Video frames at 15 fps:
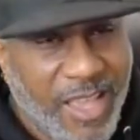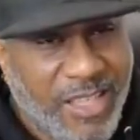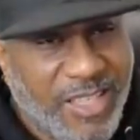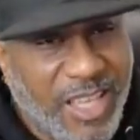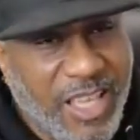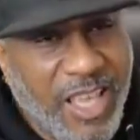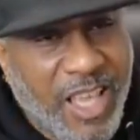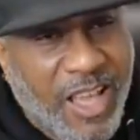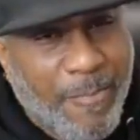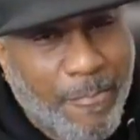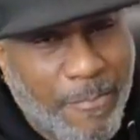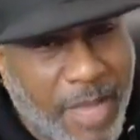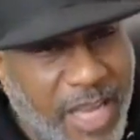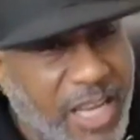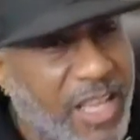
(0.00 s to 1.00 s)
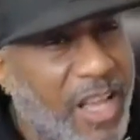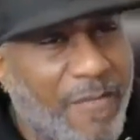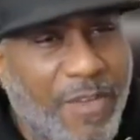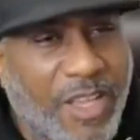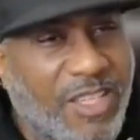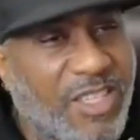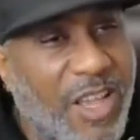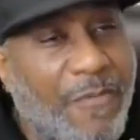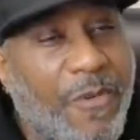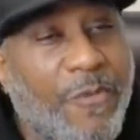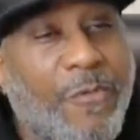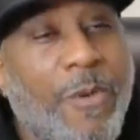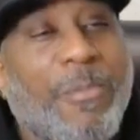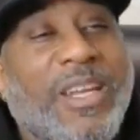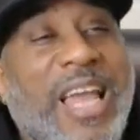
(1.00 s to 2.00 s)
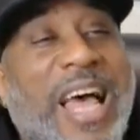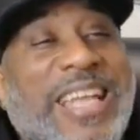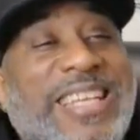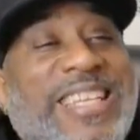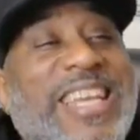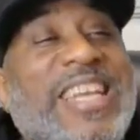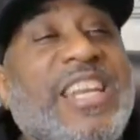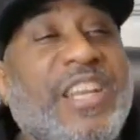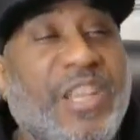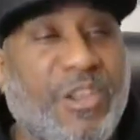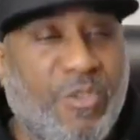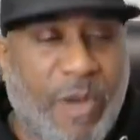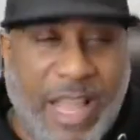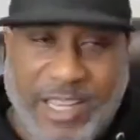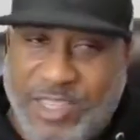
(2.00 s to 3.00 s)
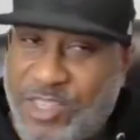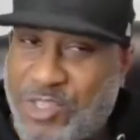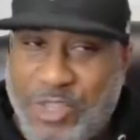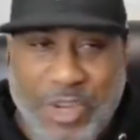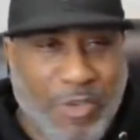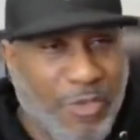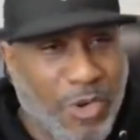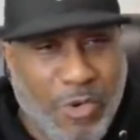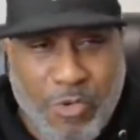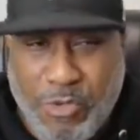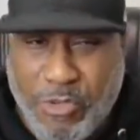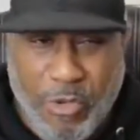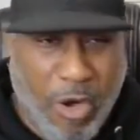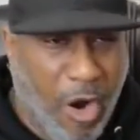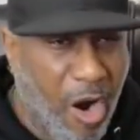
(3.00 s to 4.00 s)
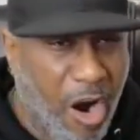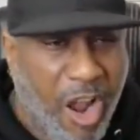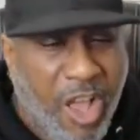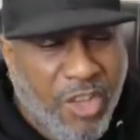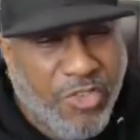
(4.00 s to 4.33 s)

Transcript: See, many of you are suffering from an identity crisis. You don't know who you are.